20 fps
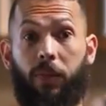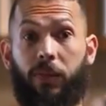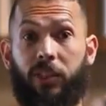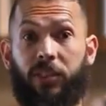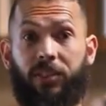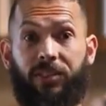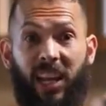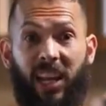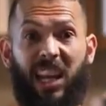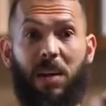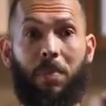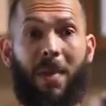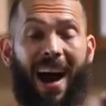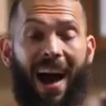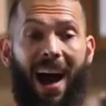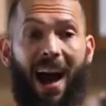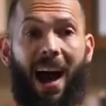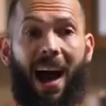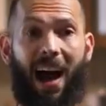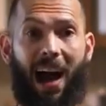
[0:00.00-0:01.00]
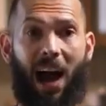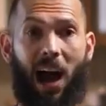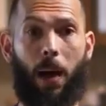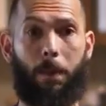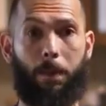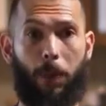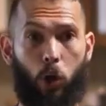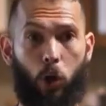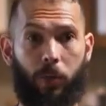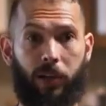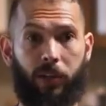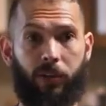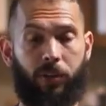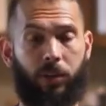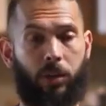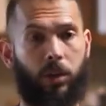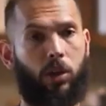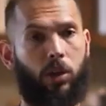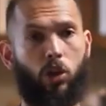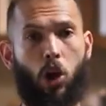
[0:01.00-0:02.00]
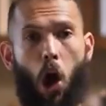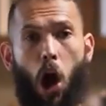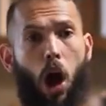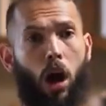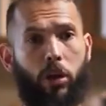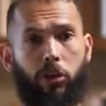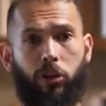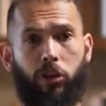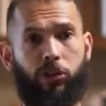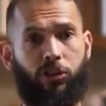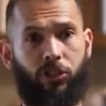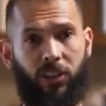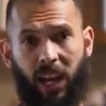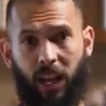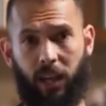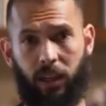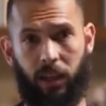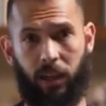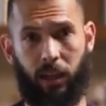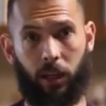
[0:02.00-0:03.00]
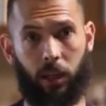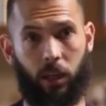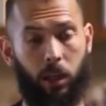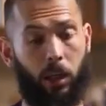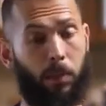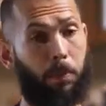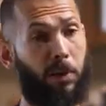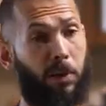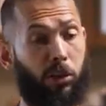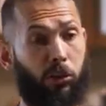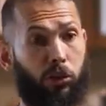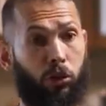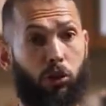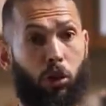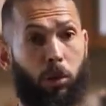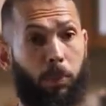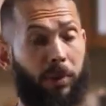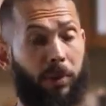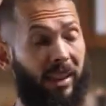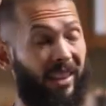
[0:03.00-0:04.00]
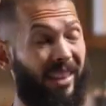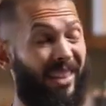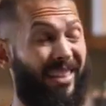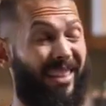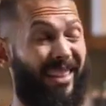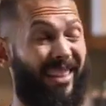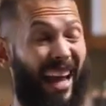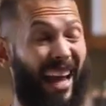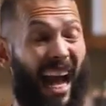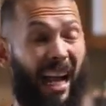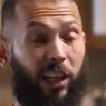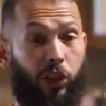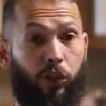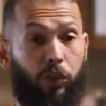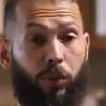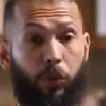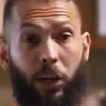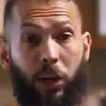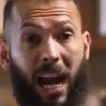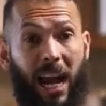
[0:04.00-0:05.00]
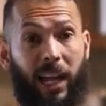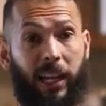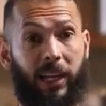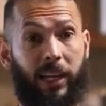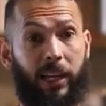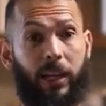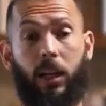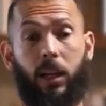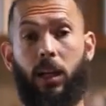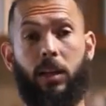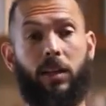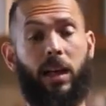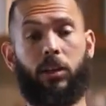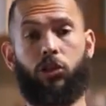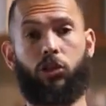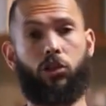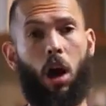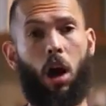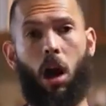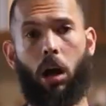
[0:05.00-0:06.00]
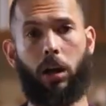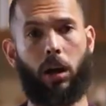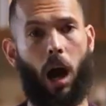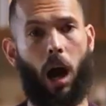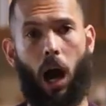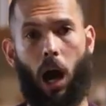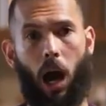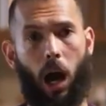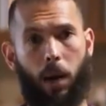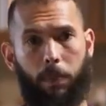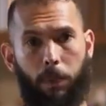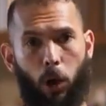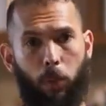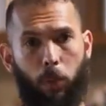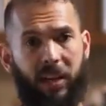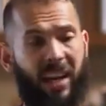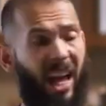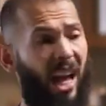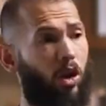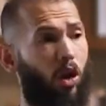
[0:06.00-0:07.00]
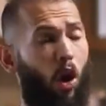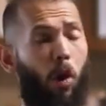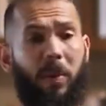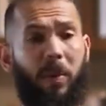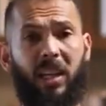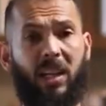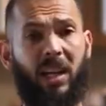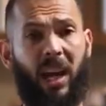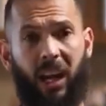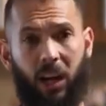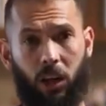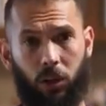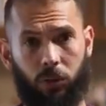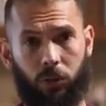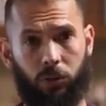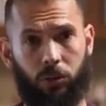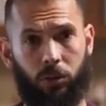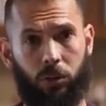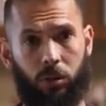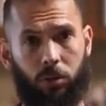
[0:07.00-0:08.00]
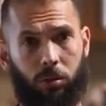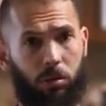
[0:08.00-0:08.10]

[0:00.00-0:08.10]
of the same aha moment, not understanding because they're completely detached from reality that it's not an aha moment and nobody cares.